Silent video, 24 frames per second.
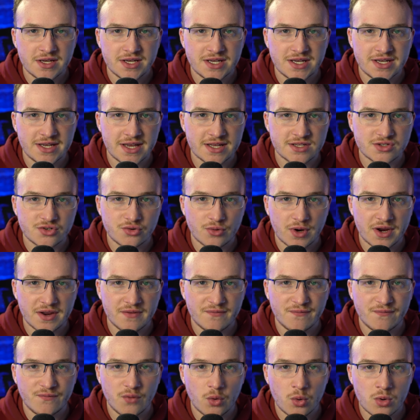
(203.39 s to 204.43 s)
he gets
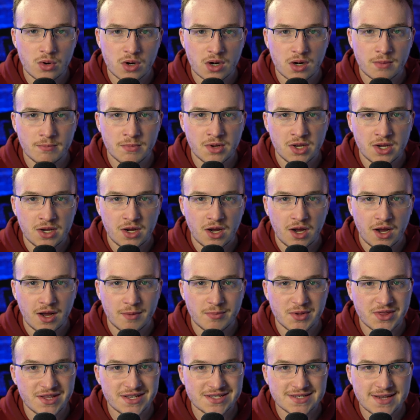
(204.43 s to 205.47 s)
great form,
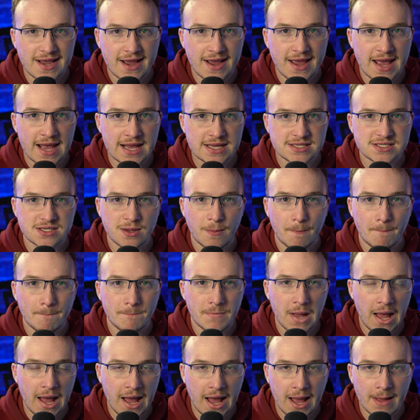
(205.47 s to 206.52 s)
but this guy has some
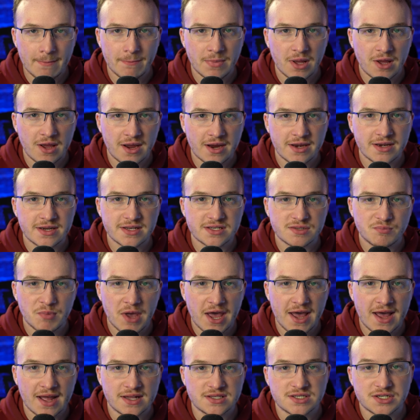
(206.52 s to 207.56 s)
pop behind his
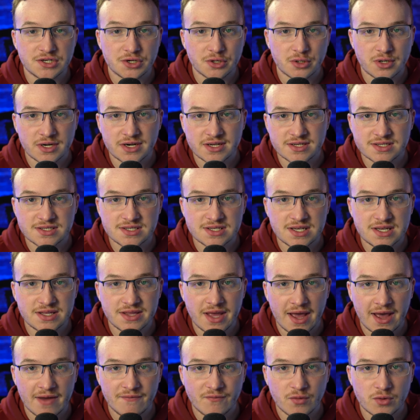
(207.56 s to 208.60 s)
pads, and you're going to see
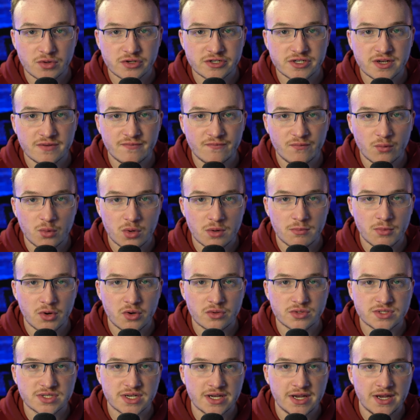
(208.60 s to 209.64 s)
that first and
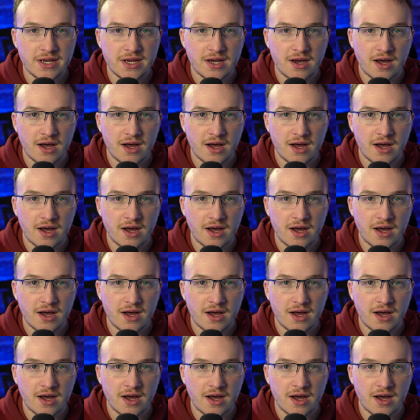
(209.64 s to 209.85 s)
foremost